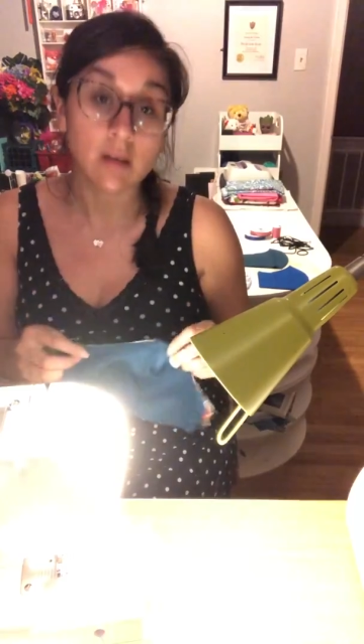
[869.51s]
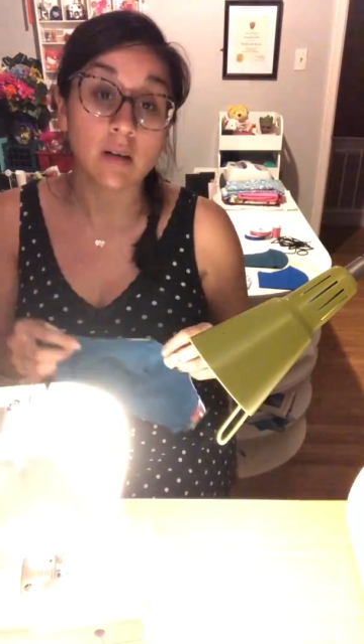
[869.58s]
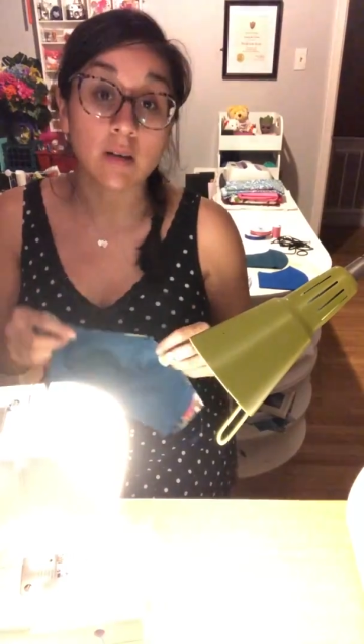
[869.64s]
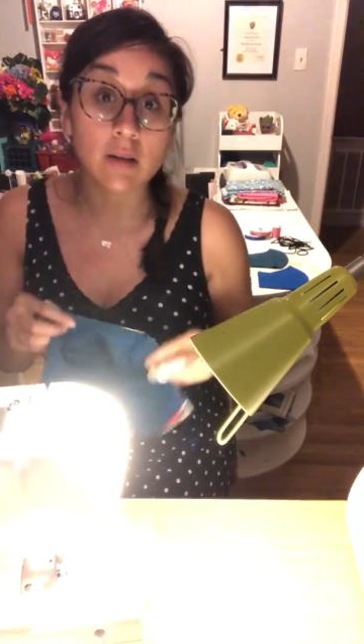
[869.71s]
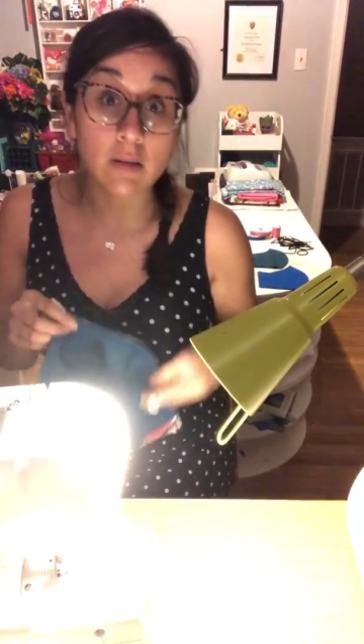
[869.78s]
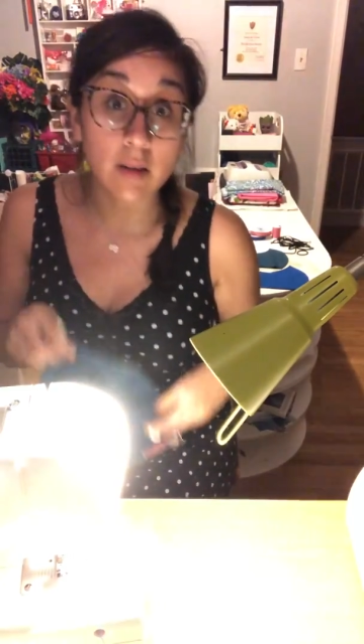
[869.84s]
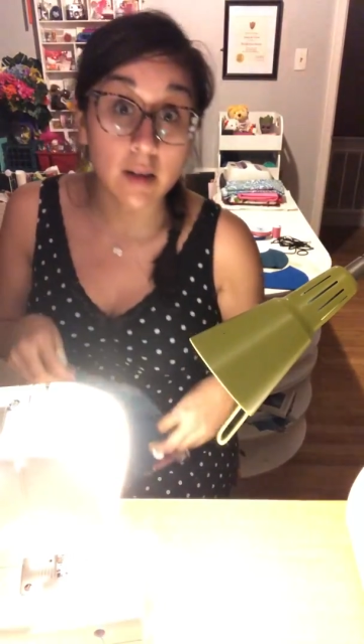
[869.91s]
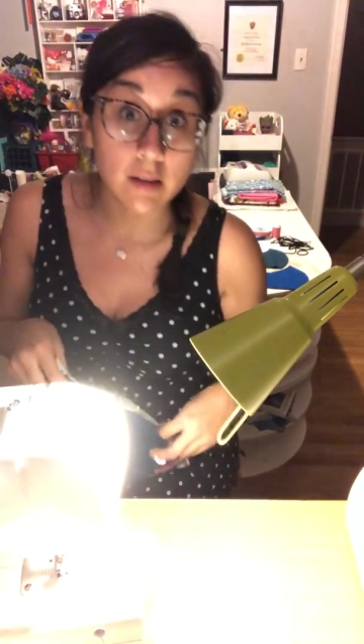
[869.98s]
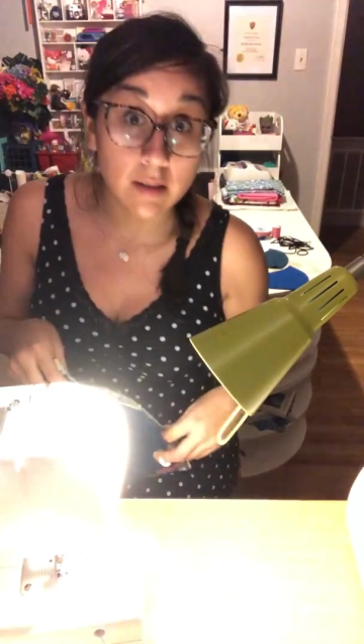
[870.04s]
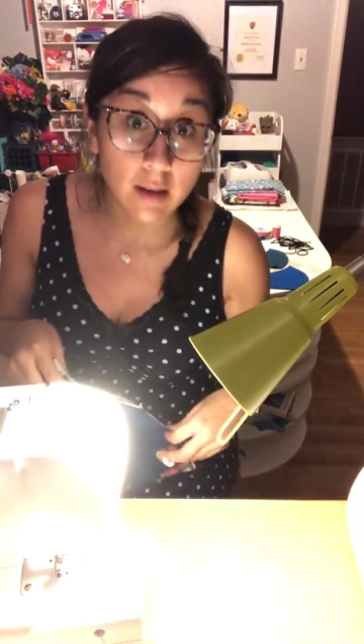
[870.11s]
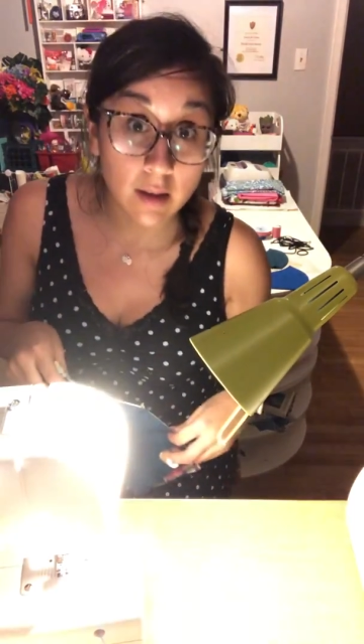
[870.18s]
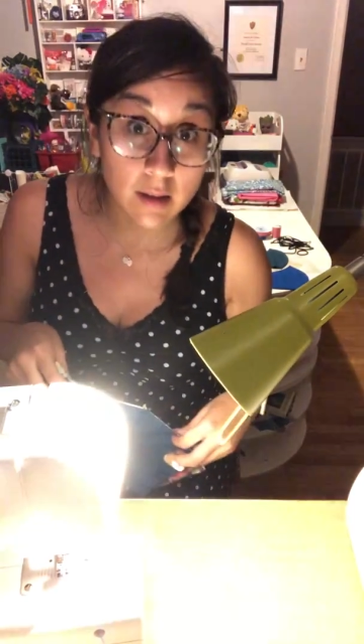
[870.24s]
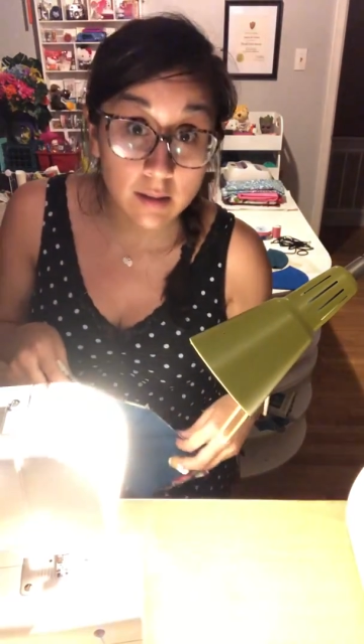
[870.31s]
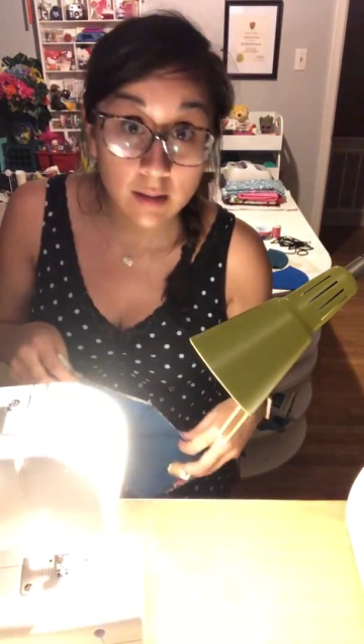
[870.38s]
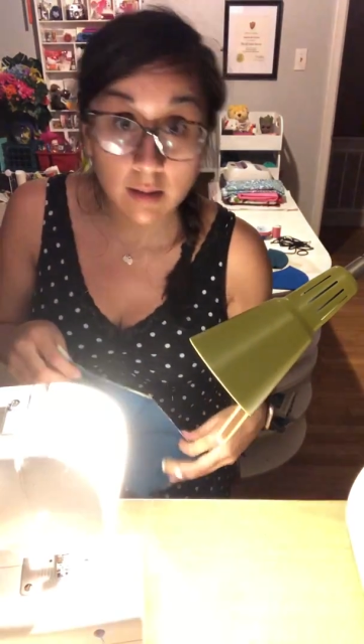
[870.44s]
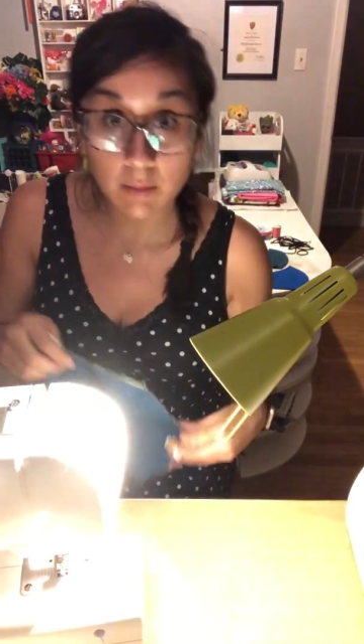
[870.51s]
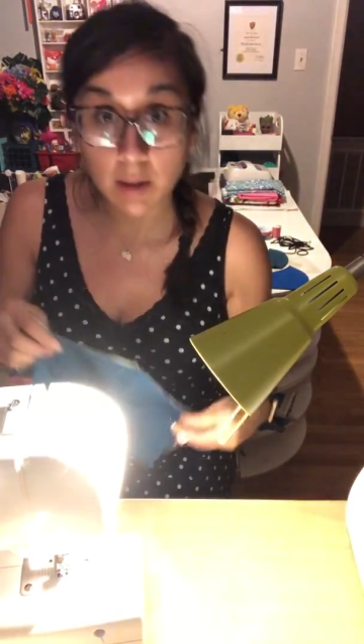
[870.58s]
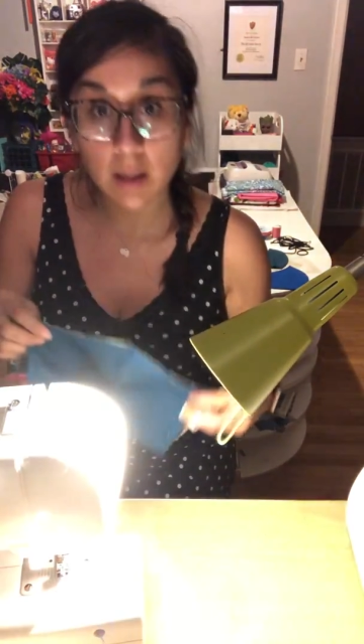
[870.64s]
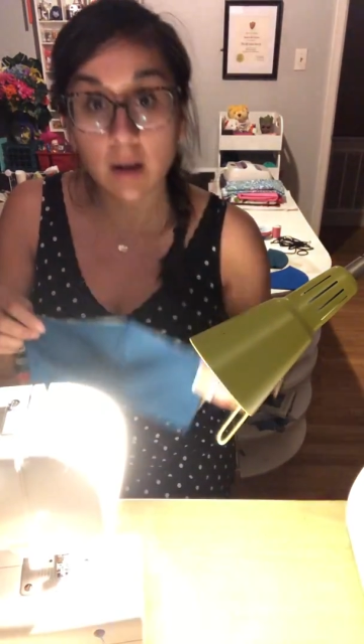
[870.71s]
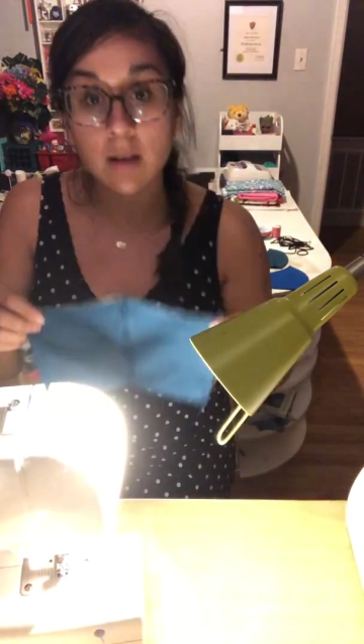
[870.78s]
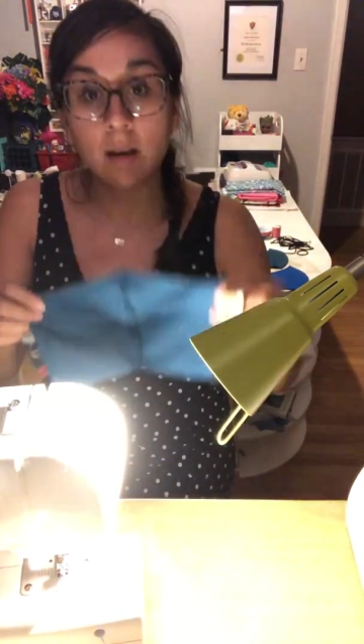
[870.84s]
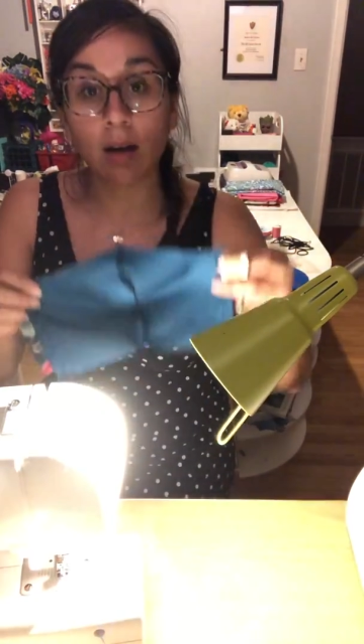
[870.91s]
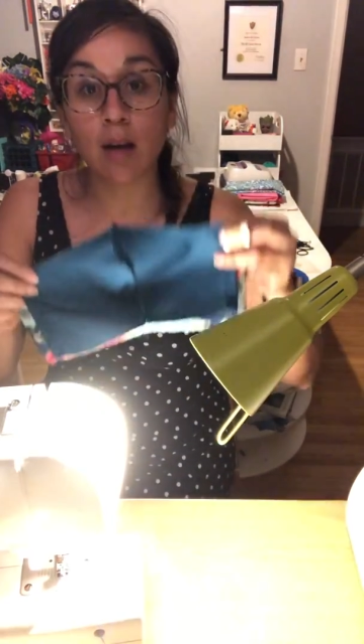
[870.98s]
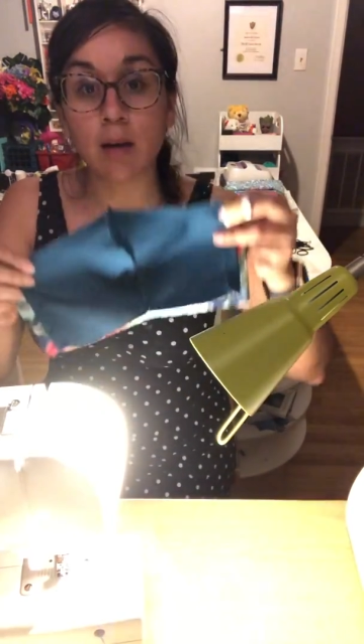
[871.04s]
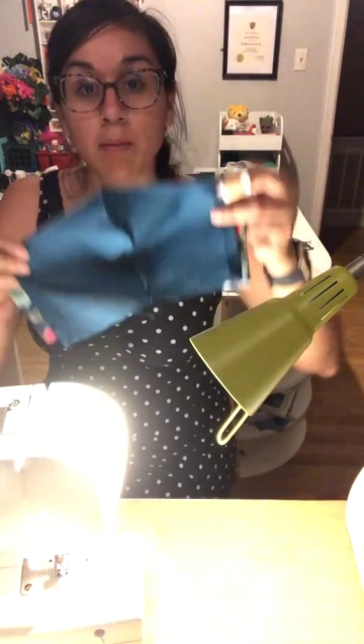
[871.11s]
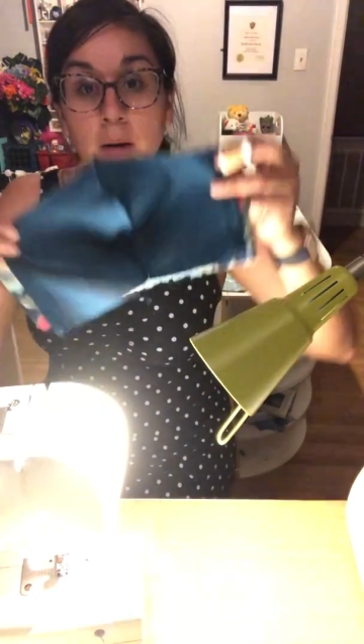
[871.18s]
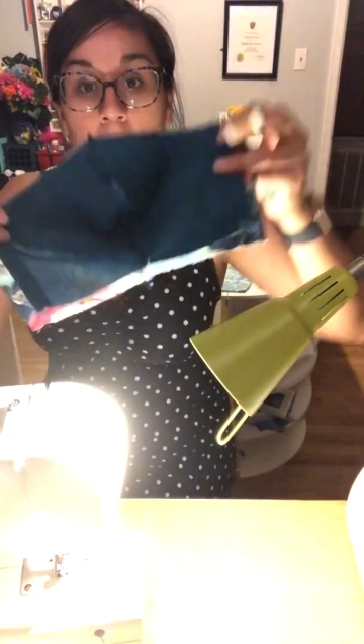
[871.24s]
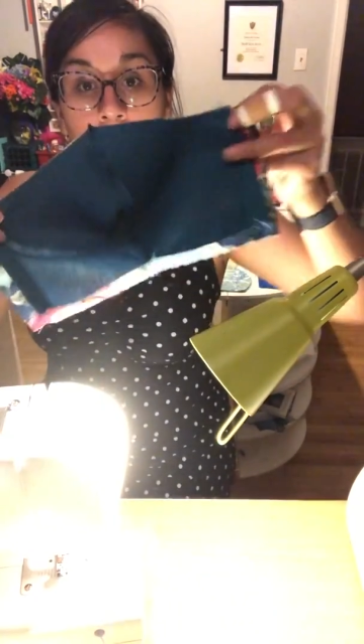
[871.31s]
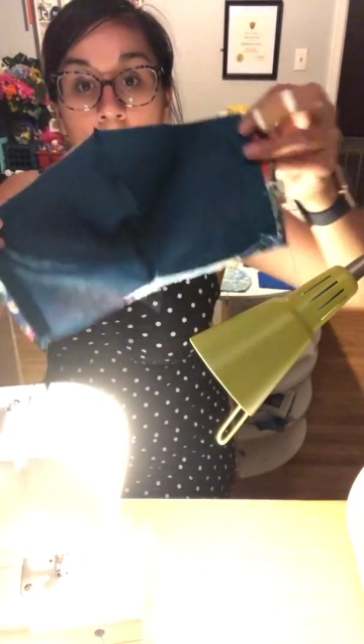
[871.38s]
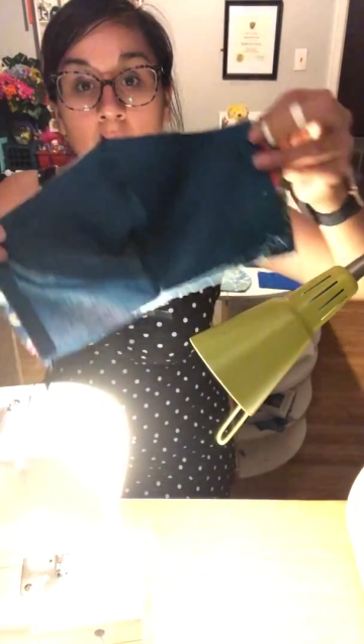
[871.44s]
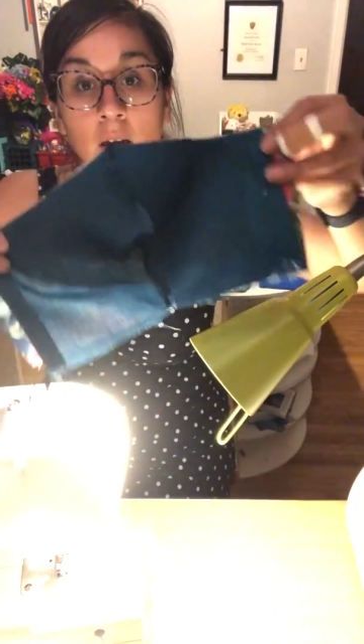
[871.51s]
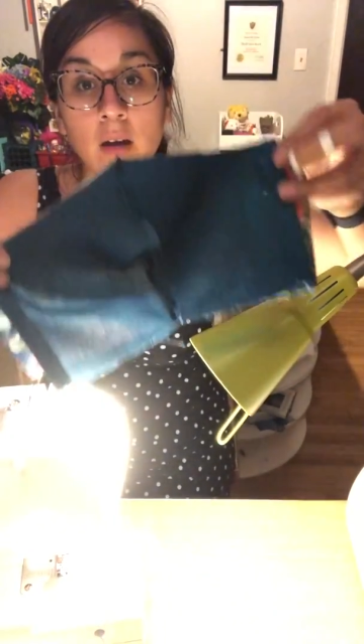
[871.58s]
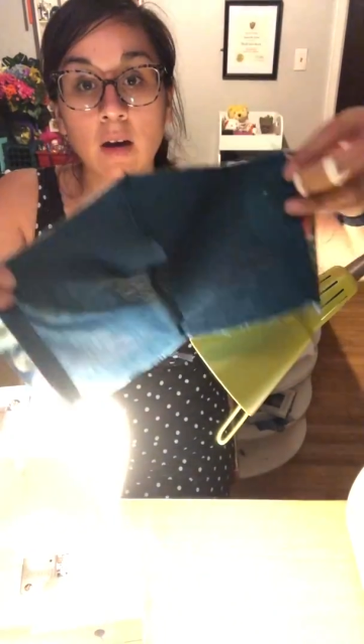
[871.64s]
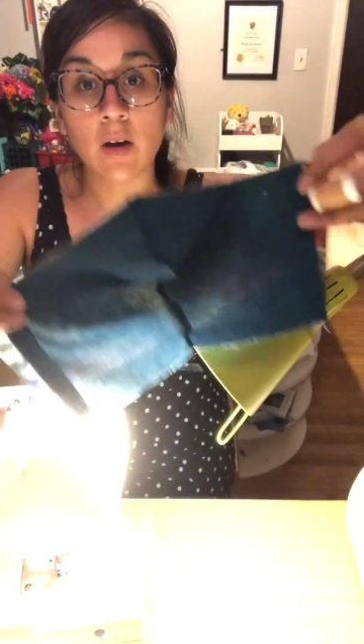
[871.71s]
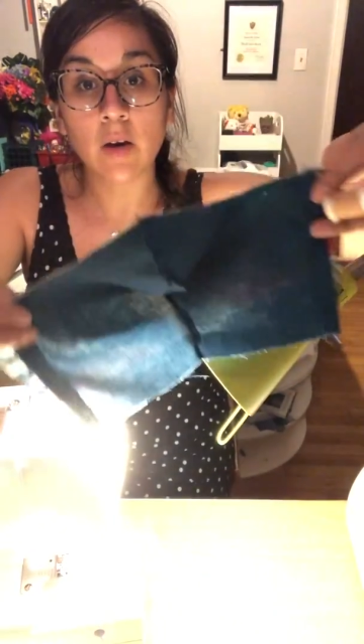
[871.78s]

I don't think today is gonna be that day, but.